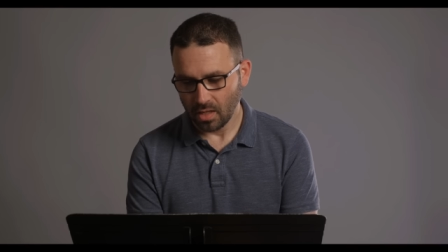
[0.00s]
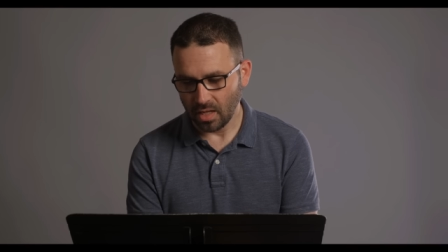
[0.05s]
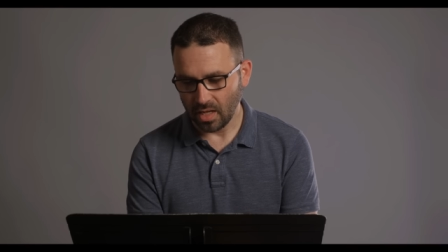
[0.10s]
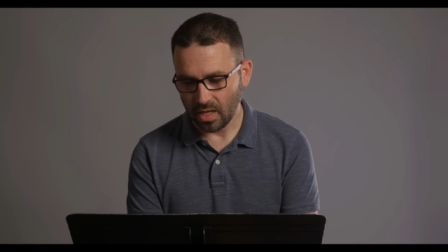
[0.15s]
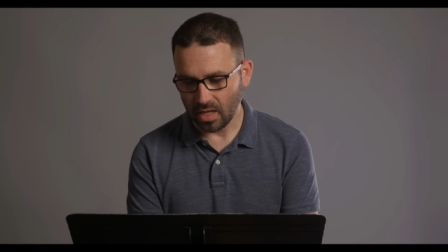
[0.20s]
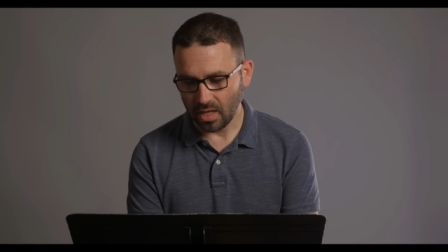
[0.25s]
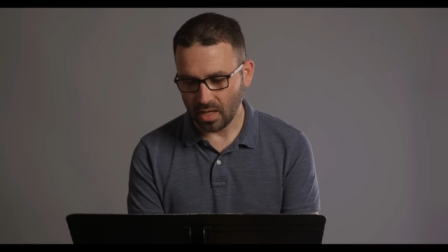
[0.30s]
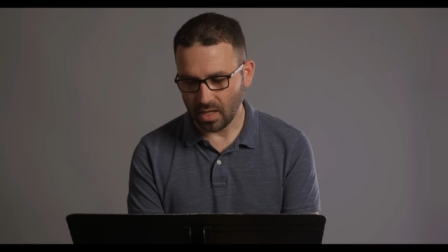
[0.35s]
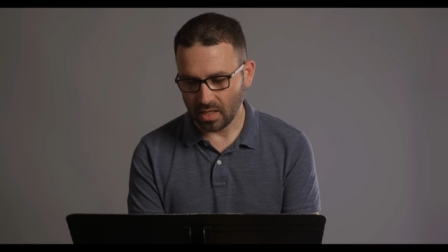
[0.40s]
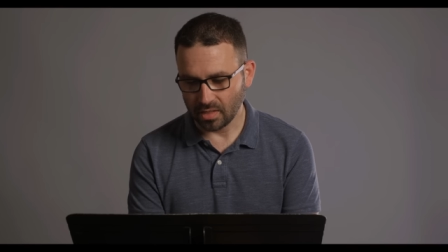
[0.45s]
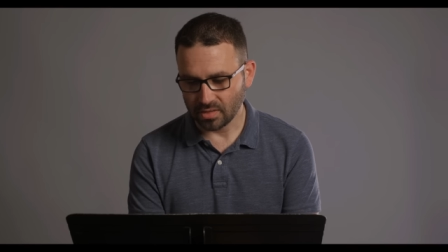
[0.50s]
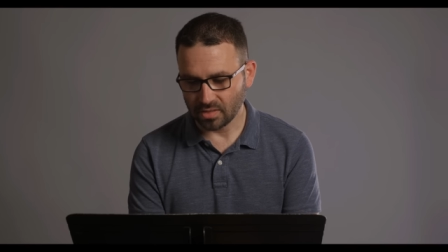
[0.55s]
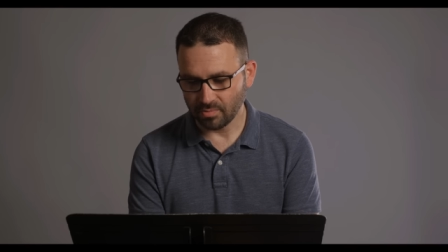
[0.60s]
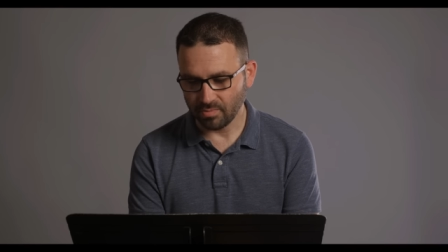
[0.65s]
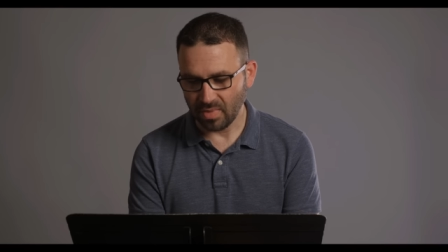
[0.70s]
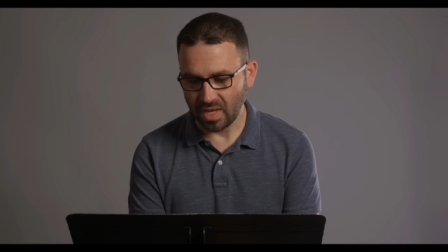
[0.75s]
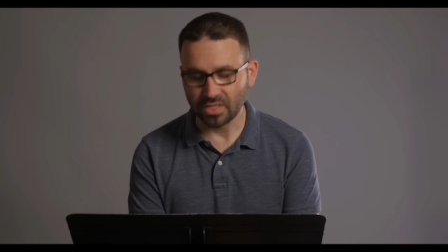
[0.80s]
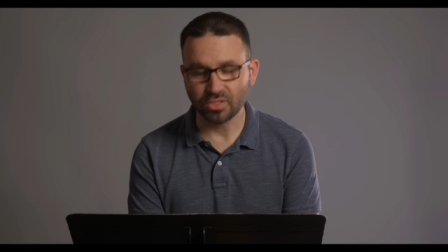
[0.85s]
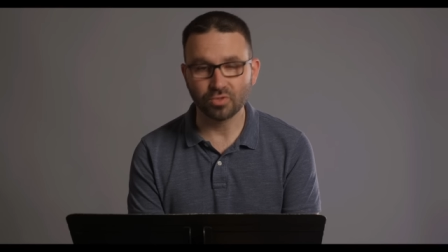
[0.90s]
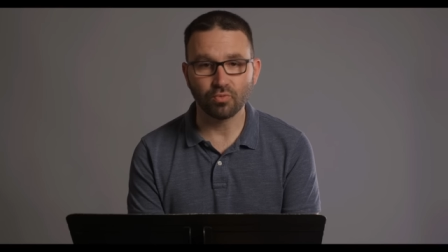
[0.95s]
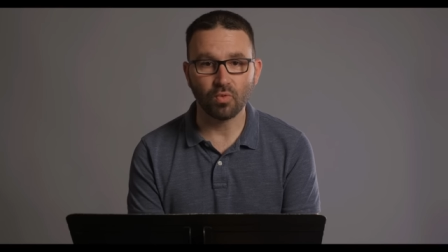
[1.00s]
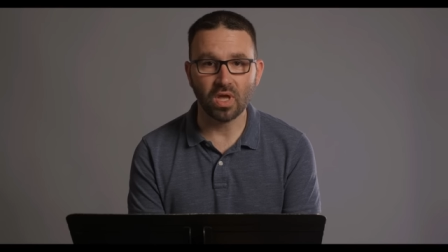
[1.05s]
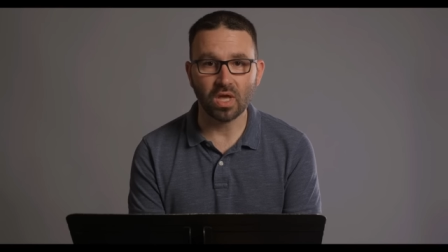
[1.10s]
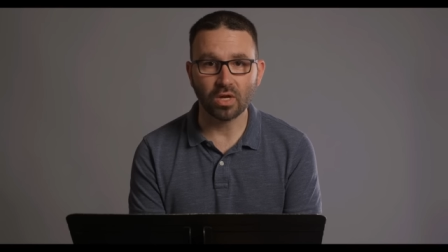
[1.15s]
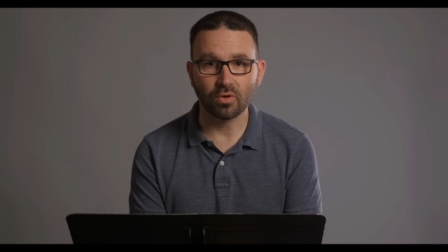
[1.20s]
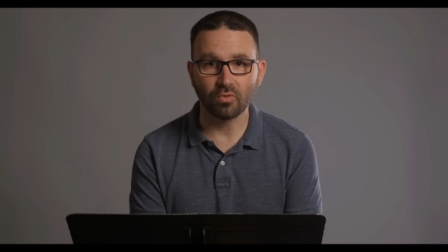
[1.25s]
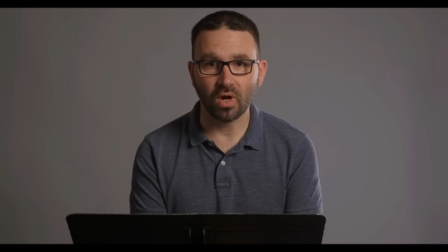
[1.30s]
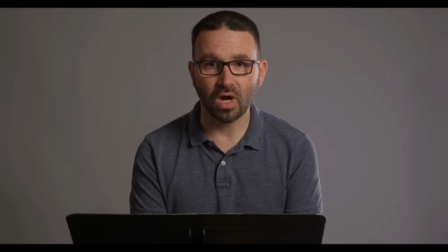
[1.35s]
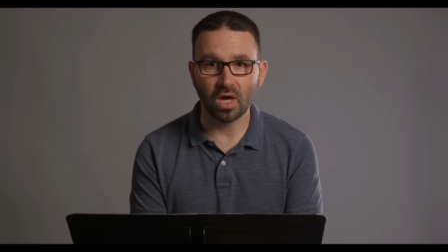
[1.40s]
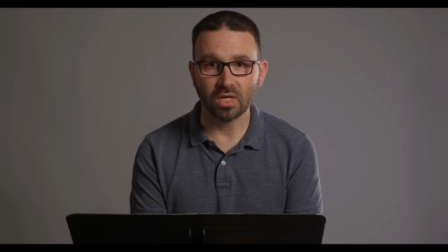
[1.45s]
and made its way
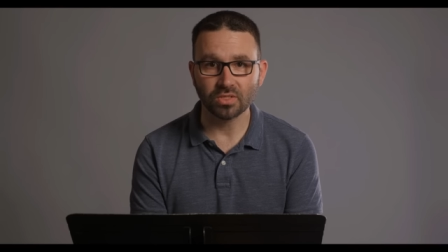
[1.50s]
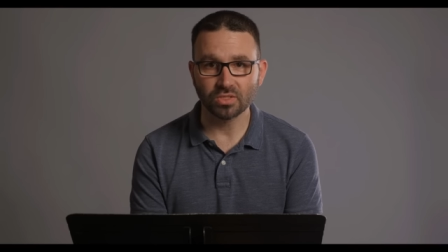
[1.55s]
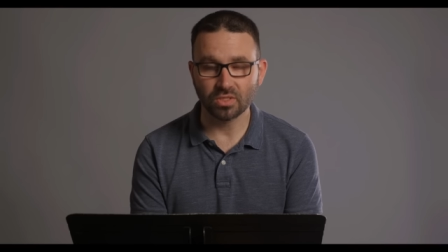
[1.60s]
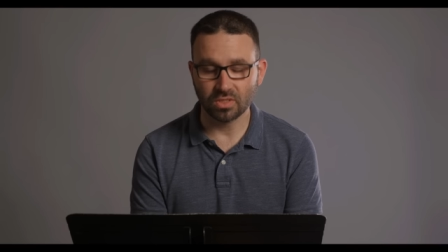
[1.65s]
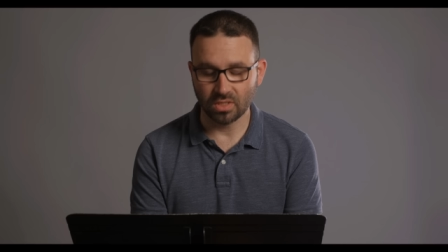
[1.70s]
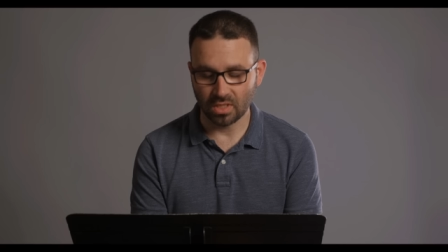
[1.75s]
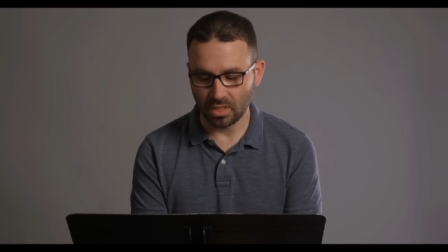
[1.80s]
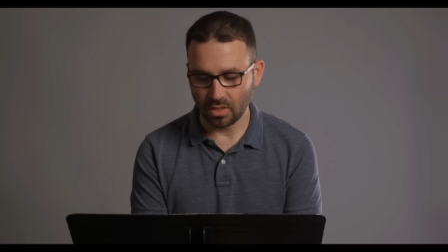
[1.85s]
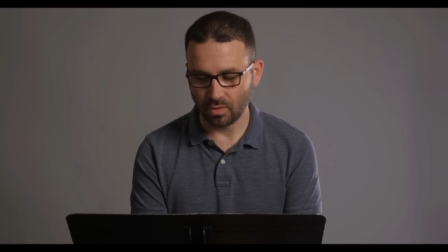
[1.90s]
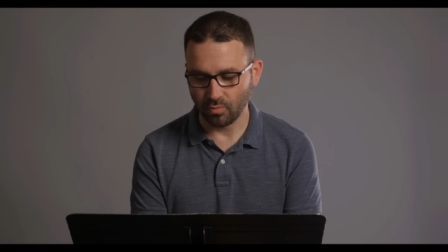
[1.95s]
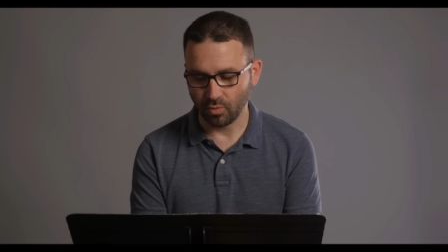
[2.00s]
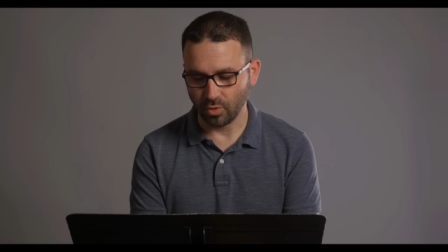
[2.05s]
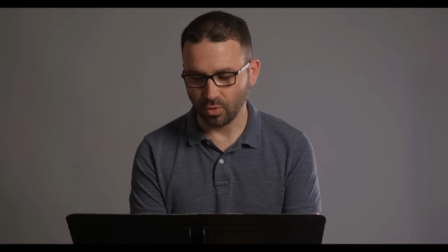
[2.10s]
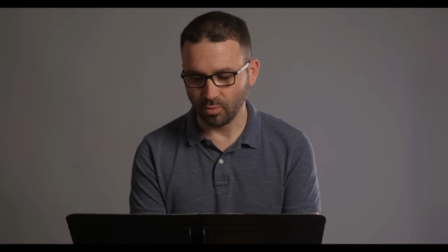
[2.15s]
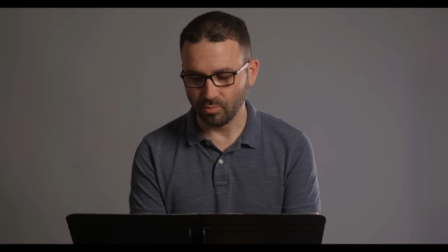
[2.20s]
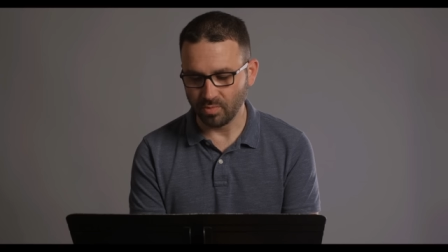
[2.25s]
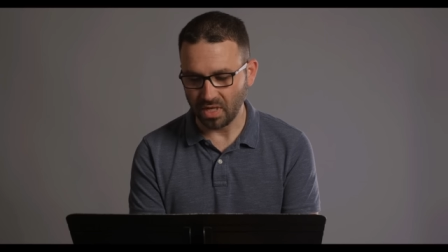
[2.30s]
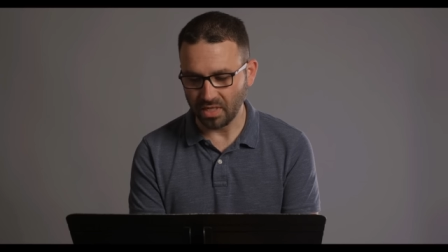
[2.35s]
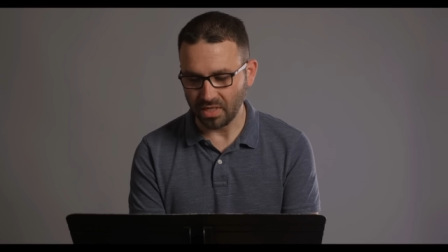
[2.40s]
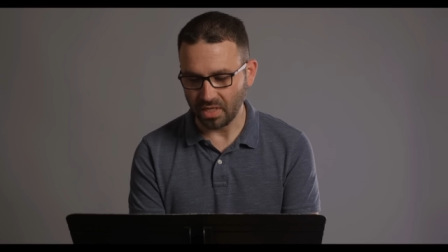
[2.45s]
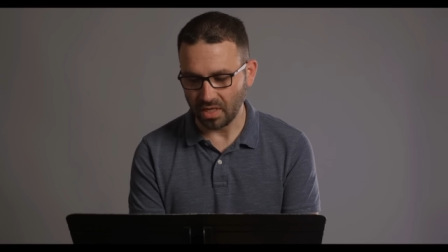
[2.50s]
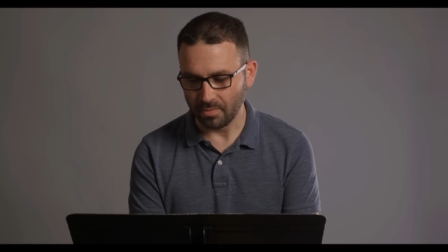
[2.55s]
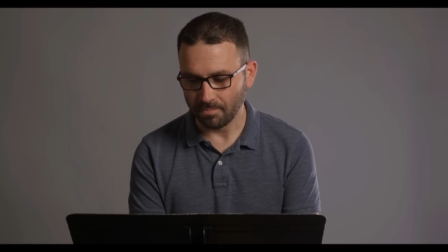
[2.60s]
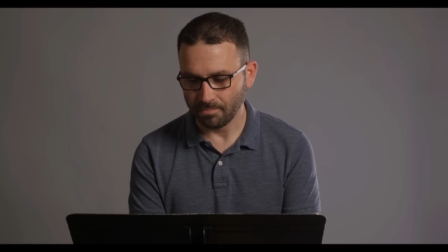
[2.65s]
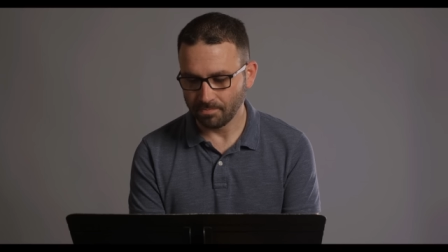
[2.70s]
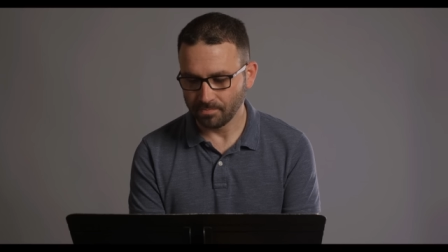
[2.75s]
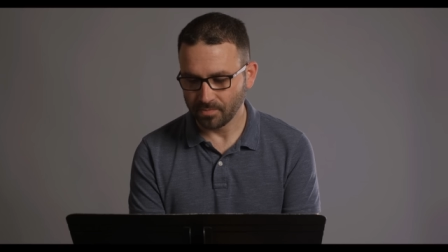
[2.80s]
across the world media.